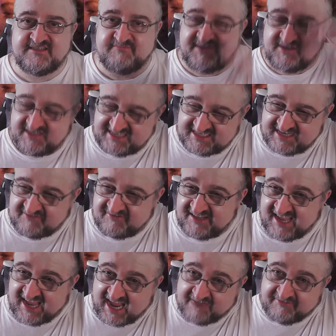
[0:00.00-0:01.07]
but they didn't really
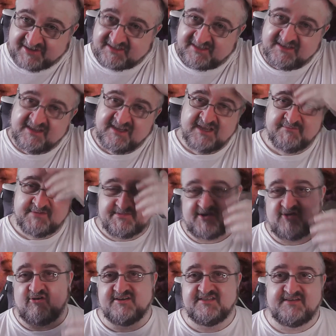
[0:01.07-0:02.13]
have it. But
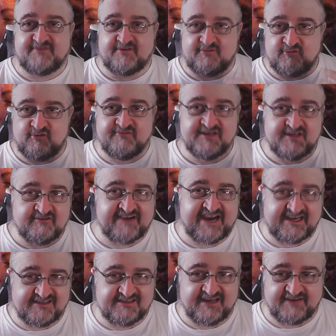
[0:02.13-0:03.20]
because of Verhoeven
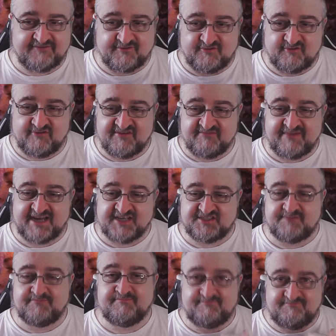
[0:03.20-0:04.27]
directing it, Verhoeven managed
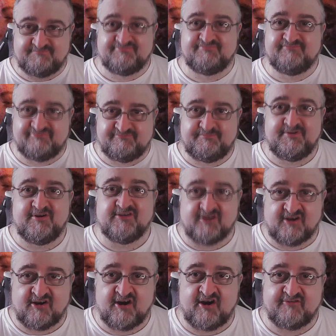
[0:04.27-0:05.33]
to pull it
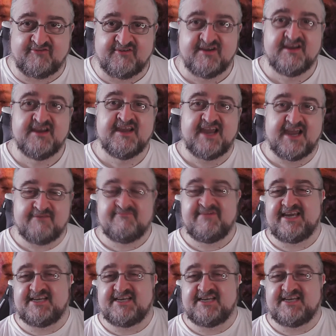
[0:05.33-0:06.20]
off and make